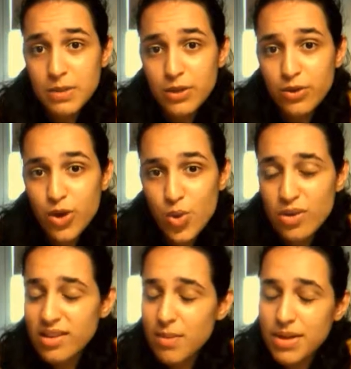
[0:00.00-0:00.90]
me to know
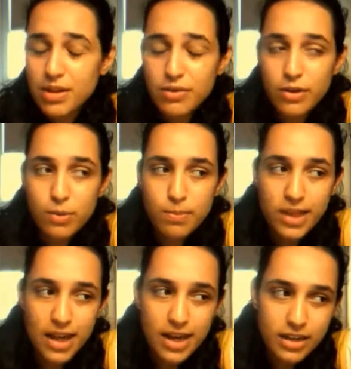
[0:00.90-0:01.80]
when somebody
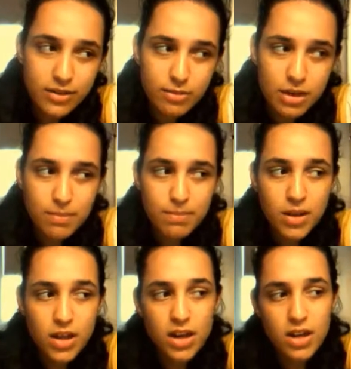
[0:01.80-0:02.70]
replied to my
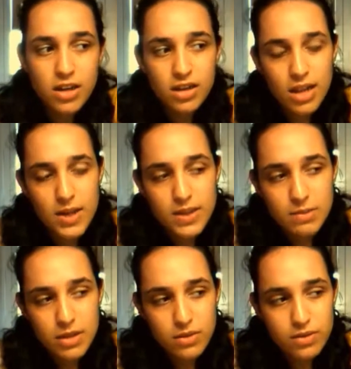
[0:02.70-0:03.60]
blog. It allows
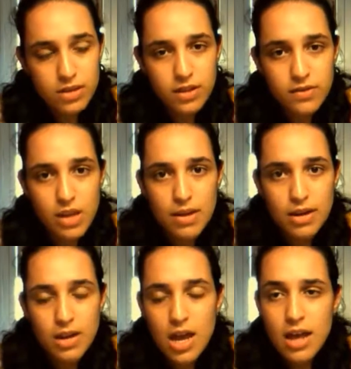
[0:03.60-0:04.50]
me to see if
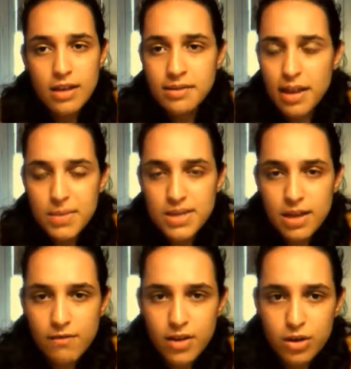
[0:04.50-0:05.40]
somebody sent me
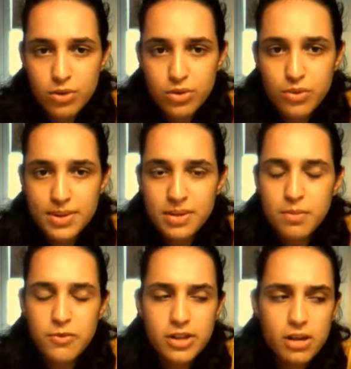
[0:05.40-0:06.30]
something on Goodreads. It
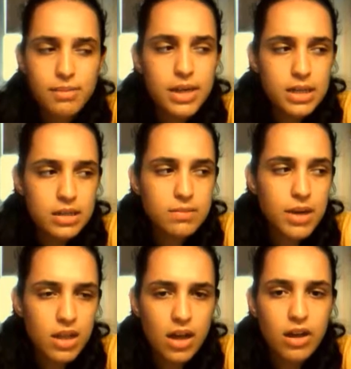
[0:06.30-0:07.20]
really makes
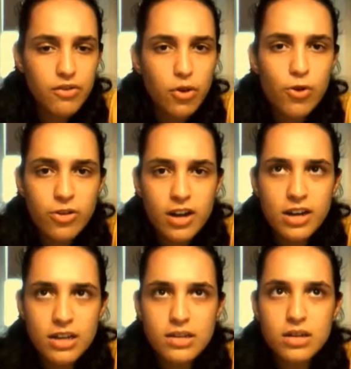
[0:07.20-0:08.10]
my life a whole
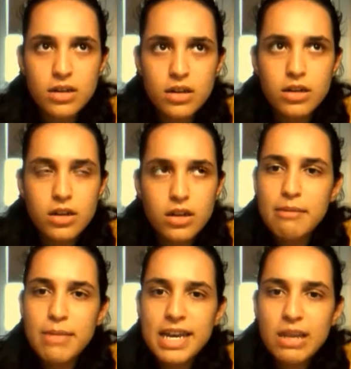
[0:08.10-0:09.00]
lot easier.
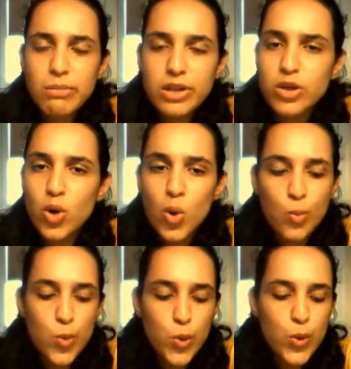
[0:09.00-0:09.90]
My email is
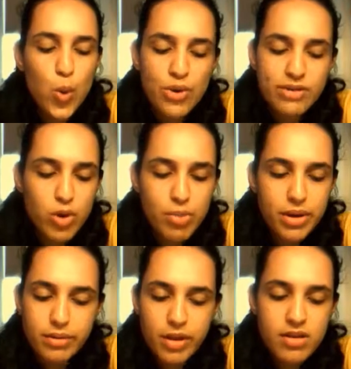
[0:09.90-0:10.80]
always
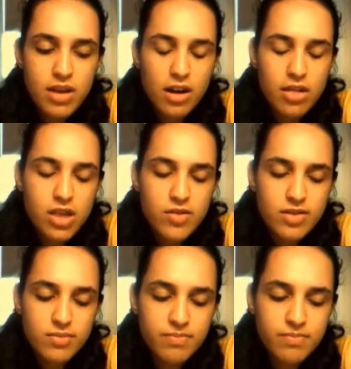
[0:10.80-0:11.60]
open. I don't think there's